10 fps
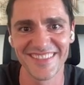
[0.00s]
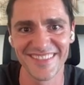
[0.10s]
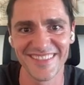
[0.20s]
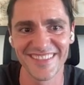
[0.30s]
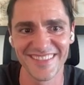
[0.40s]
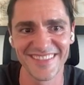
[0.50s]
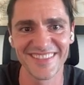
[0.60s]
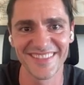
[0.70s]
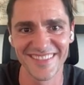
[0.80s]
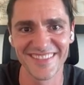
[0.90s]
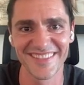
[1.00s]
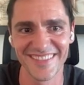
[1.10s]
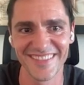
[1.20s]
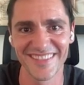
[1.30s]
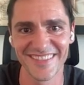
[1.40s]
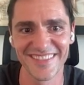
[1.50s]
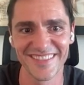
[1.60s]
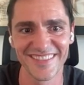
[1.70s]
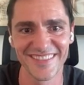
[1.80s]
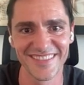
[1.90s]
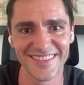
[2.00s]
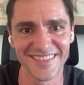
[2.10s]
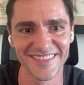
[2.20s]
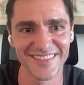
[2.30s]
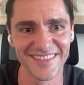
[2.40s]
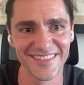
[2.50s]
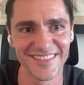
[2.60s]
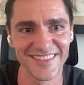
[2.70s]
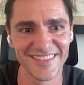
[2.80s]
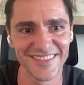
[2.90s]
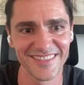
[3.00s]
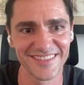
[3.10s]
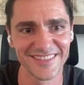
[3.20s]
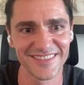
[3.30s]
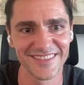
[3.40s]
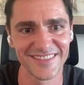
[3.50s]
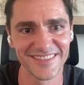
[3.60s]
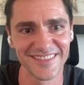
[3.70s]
[no speech]